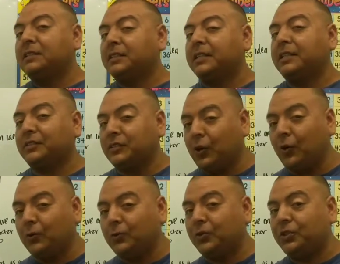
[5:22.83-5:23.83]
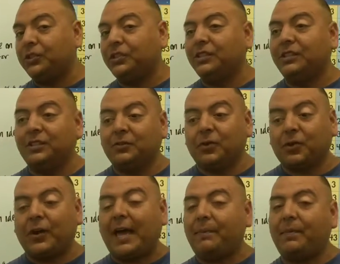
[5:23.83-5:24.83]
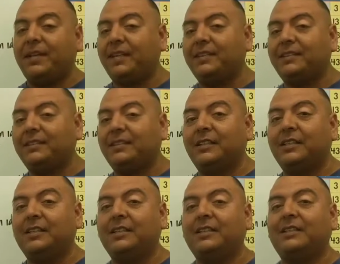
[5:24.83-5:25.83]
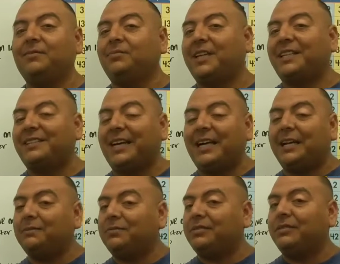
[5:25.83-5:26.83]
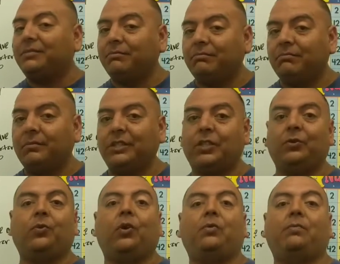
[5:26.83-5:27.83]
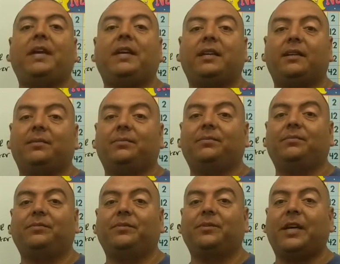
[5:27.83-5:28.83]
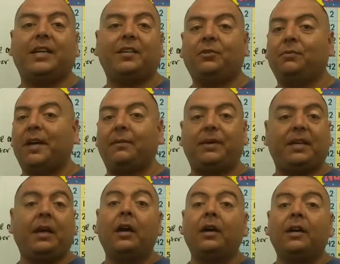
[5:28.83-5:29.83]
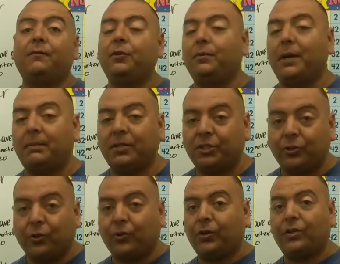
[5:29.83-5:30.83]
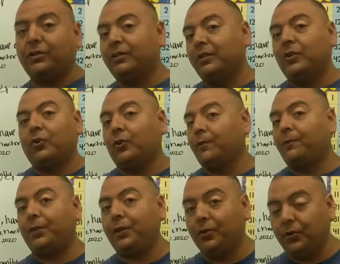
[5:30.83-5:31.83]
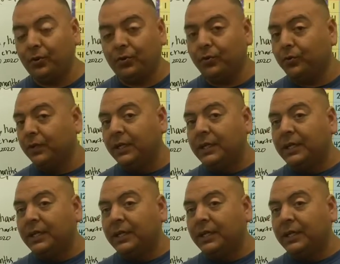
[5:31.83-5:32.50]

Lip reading: because coach, what will happen is at times you won't make it, right? You might be a few members short or a few